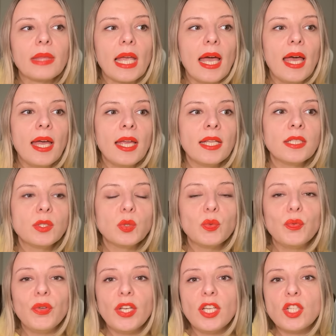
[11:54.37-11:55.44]
And to
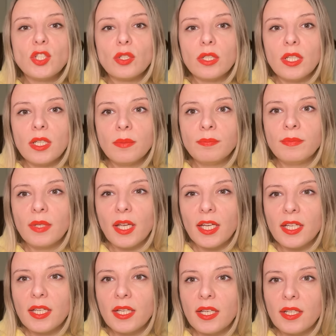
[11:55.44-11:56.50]
finish on a,
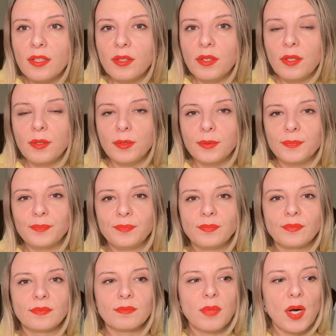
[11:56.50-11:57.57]
like, I don't know,
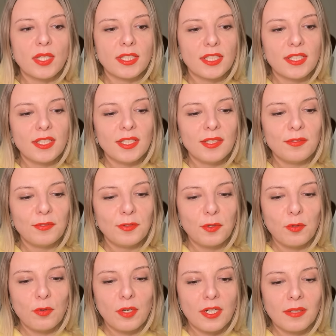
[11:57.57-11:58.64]
positive
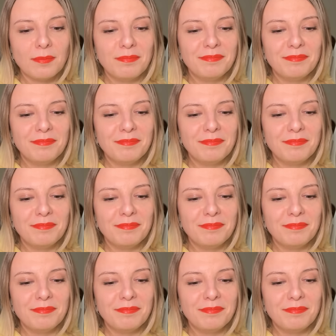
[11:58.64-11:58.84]
or